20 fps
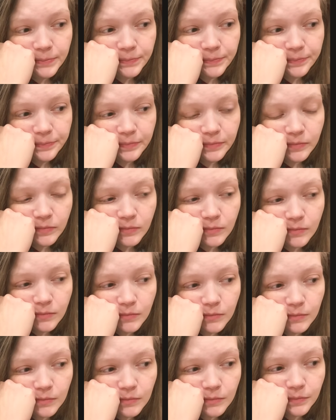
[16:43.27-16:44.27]

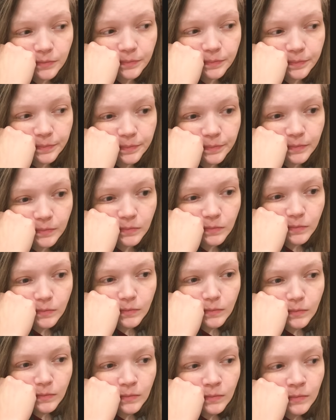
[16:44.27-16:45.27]

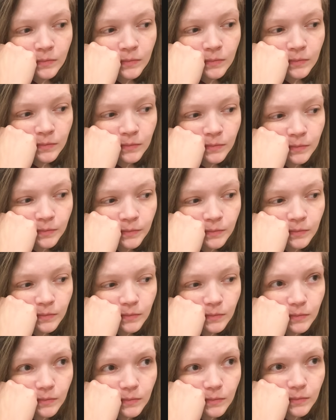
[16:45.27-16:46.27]

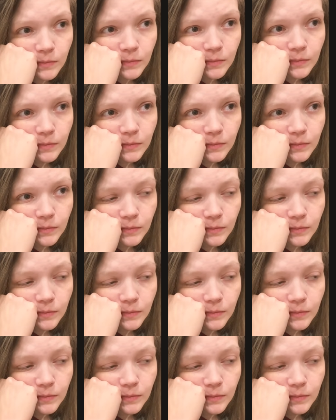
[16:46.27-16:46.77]
Nobody speaks.